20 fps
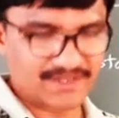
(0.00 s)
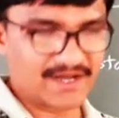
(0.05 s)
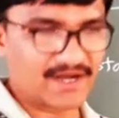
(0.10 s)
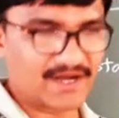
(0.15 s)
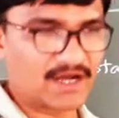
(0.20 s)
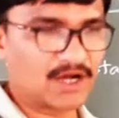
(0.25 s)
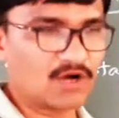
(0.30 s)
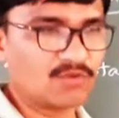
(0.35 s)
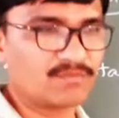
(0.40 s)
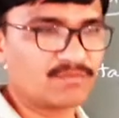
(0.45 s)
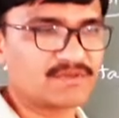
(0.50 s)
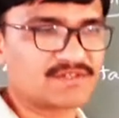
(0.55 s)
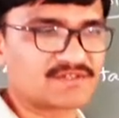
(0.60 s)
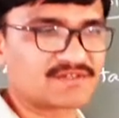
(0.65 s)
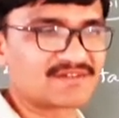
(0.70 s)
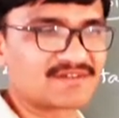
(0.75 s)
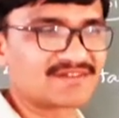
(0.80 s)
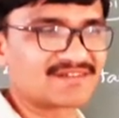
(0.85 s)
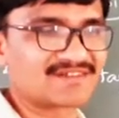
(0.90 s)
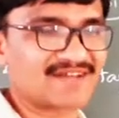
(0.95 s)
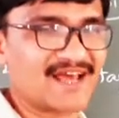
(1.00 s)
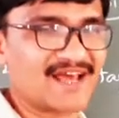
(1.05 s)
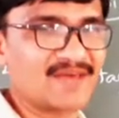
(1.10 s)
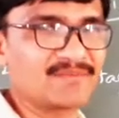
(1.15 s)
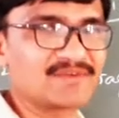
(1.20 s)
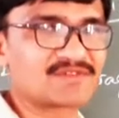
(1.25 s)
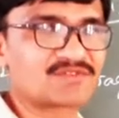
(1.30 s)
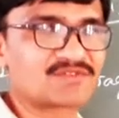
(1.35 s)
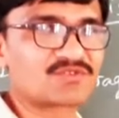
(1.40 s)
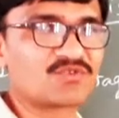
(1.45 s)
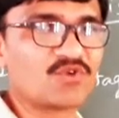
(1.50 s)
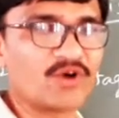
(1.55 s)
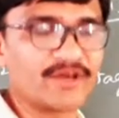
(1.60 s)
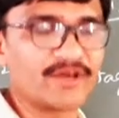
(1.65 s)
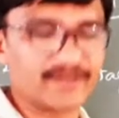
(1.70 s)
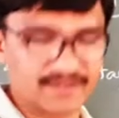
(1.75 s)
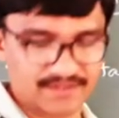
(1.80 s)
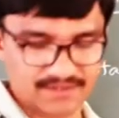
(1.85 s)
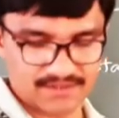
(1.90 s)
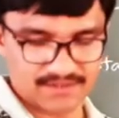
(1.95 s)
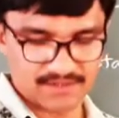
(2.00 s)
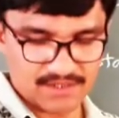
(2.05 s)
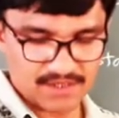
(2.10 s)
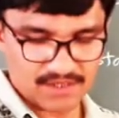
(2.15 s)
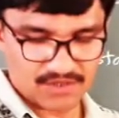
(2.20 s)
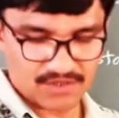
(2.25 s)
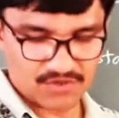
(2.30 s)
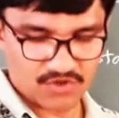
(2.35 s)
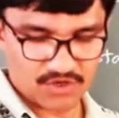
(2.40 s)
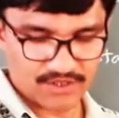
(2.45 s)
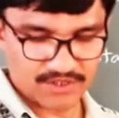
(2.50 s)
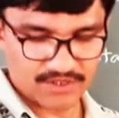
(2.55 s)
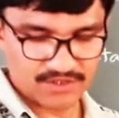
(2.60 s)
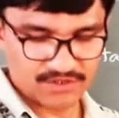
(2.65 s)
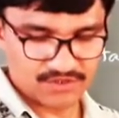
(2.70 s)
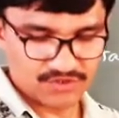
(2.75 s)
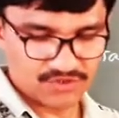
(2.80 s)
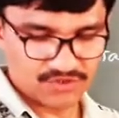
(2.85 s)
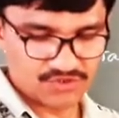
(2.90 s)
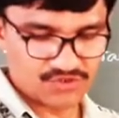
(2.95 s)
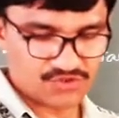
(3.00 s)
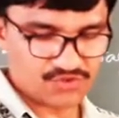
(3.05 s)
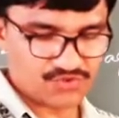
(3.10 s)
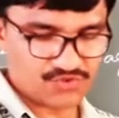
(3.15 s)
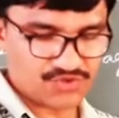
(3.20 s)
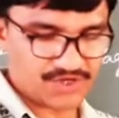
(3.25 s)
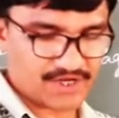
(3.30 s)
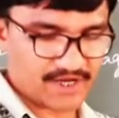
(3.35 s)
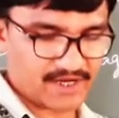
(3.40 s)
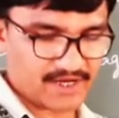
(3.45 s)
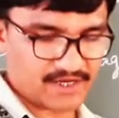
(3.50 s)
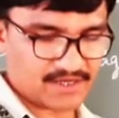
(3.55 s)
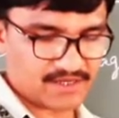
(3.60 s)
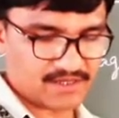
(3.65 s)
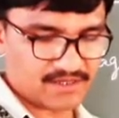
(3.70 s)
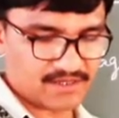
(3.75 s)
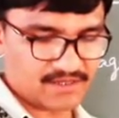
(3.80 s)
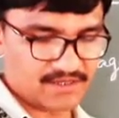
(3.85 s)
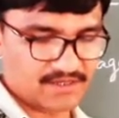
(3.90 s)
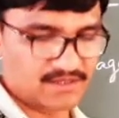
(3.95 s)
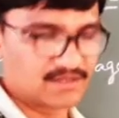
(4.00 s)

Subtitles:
then how much time is going to take